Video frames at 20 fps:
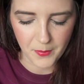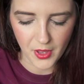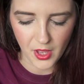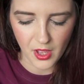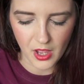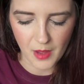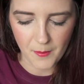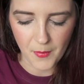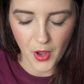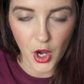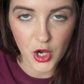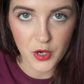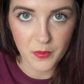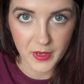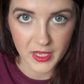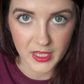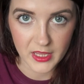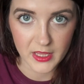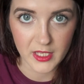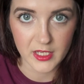but I'm
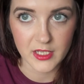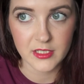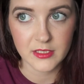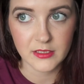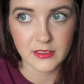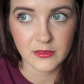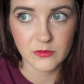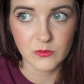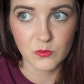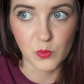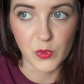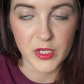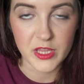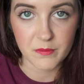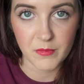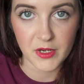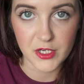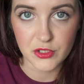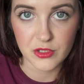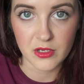hoping that with